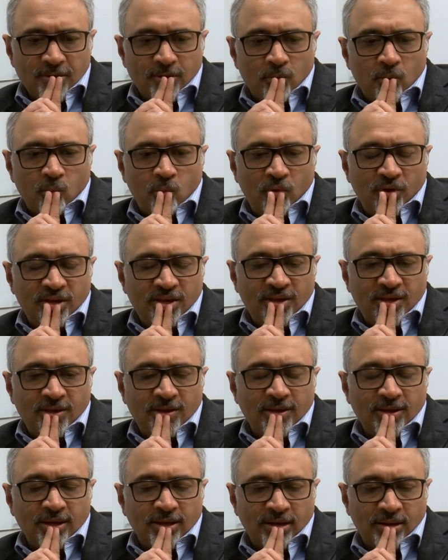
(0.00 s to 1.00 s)

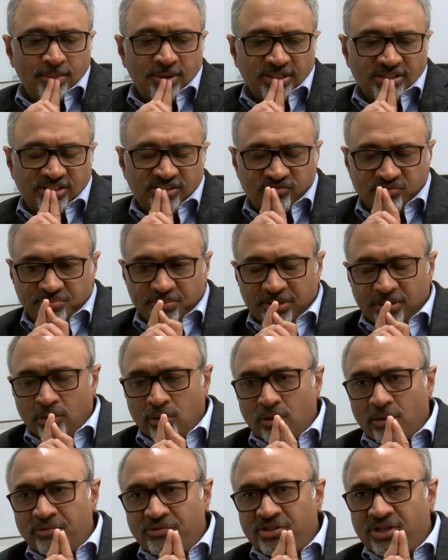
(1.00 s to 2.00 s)
we at MIT have spent a
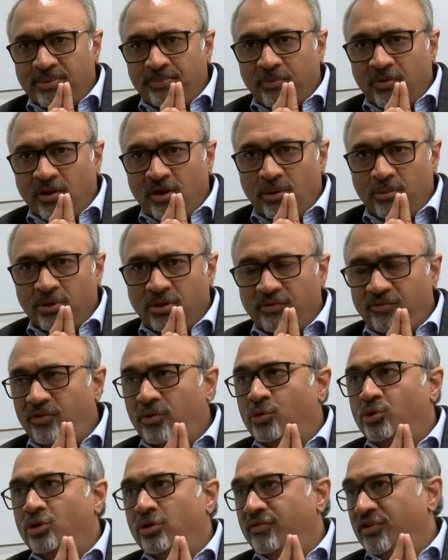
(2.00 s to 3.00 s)
lot of time thinking about the
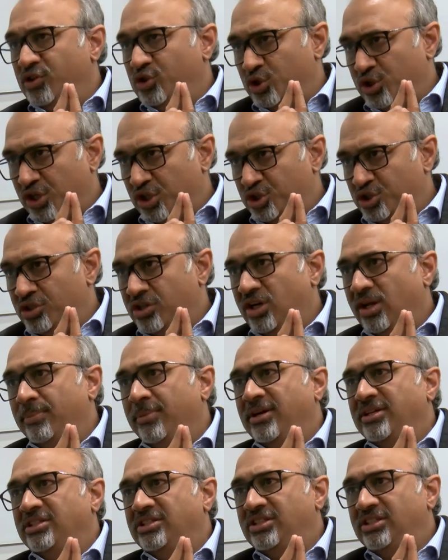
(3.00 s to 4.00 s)
future of education at
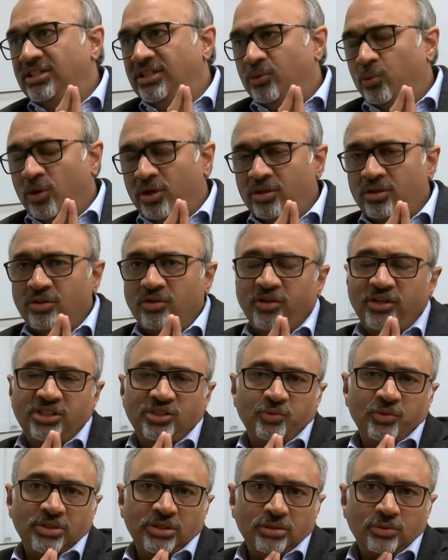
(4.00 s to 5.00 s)
MIT. One of the
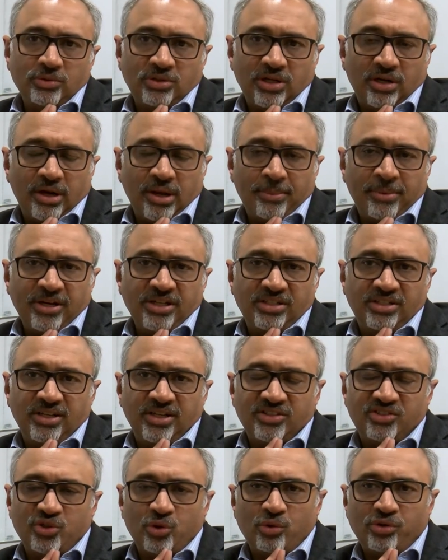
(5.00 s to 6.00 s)
things we do with our
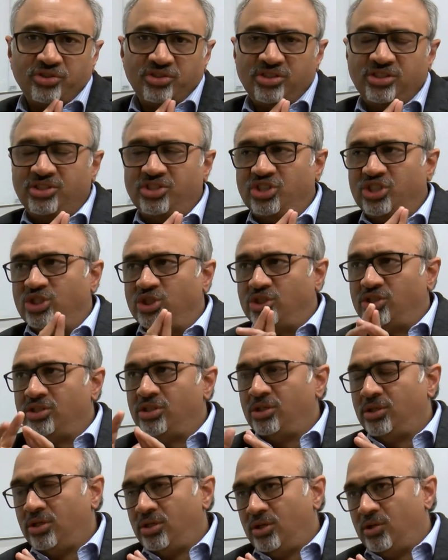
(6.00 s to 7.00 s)
MITx courses is
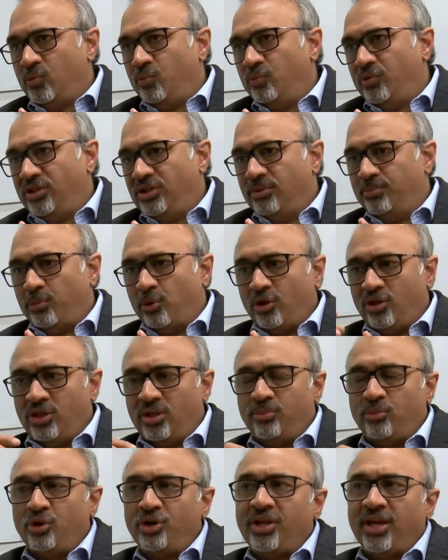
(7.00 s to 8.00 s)
we deploy
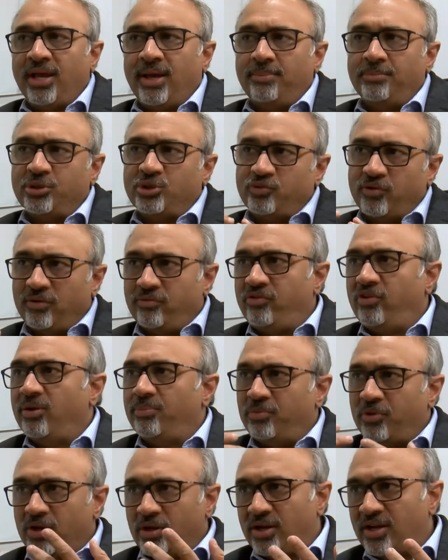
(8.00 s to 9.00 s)
them on campus, we
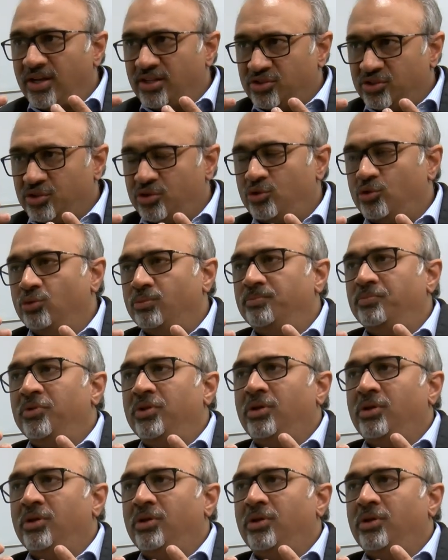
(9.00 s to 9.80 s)
flip the classroom.